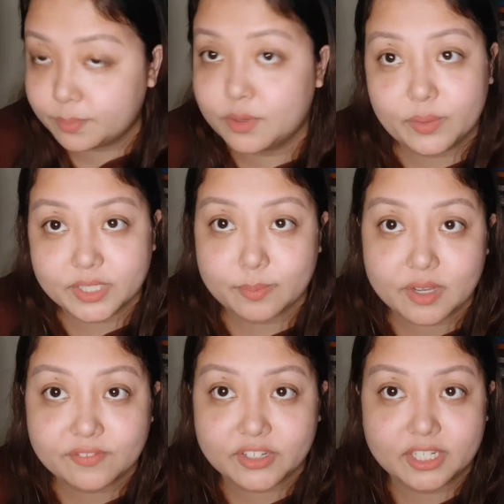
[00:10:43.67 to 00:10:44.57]
going to be
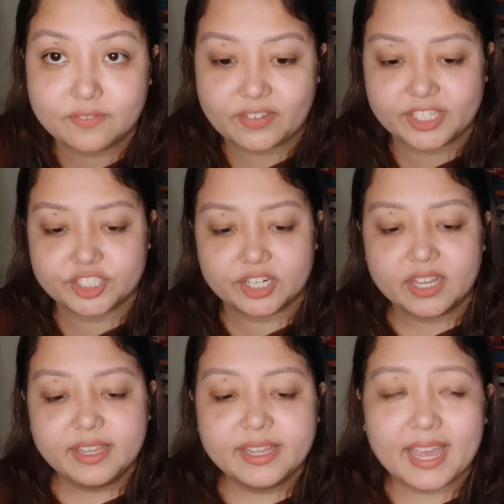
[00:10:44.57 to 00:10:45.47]
a fun adventure.
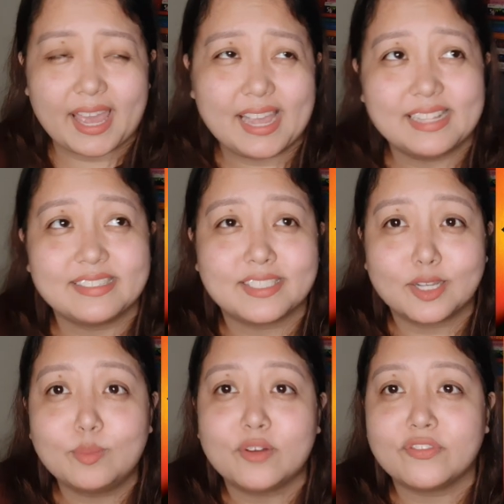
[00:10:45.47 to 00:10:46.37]
And
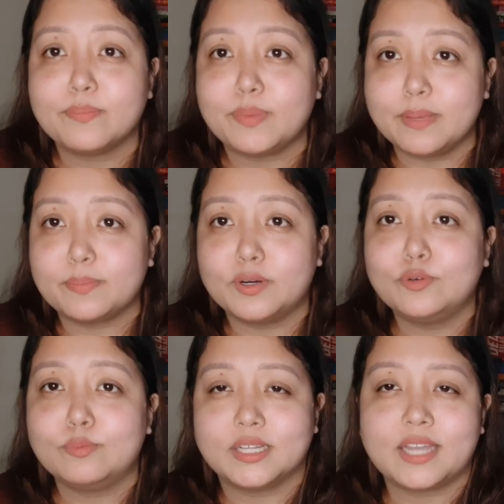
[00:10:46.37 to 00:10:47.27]
some of the people
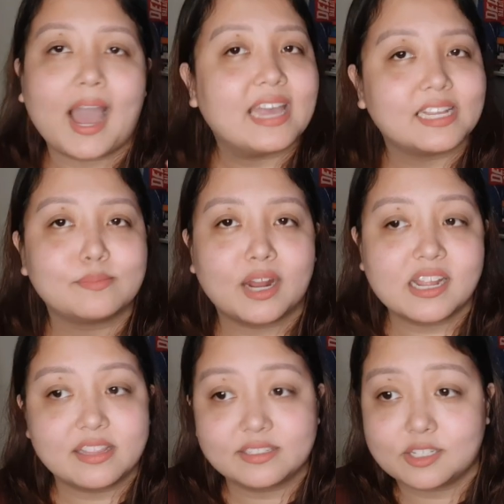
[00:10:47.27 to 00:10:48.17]
whom I admire
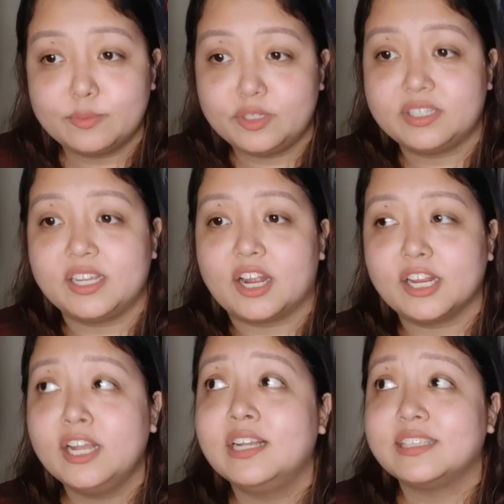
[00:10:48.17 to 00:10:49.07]
in this community are
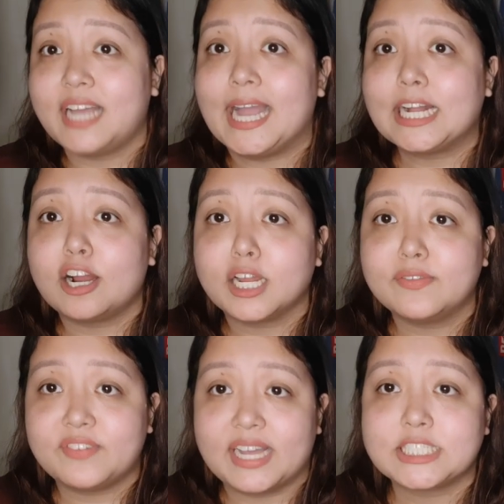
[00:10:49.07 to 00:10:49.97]
diehard
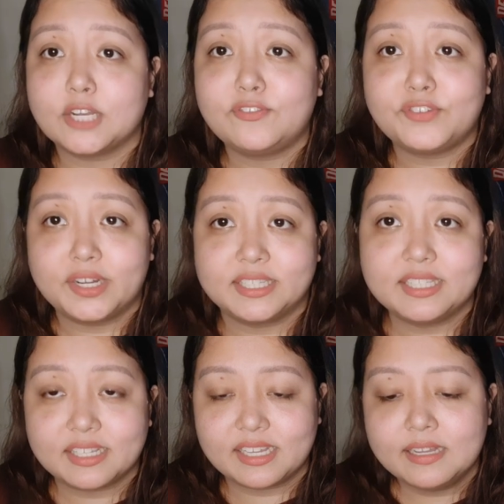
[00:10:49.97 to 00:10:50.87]
fans of
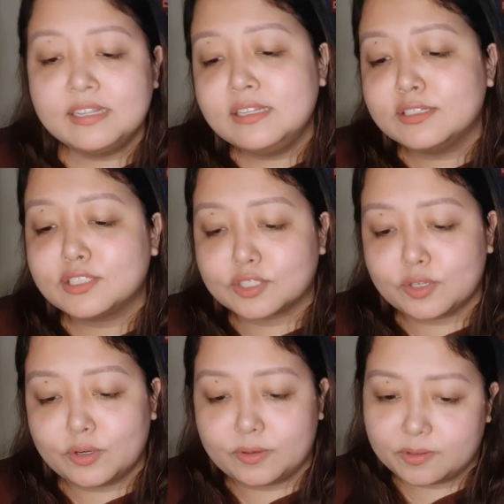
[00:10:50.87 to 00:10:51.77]
Fondly.
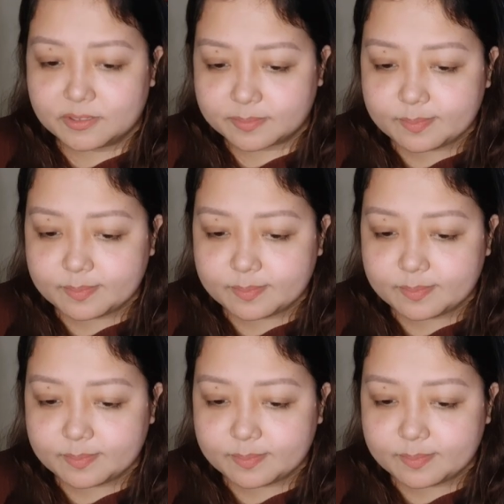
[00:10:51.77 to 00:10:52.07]
So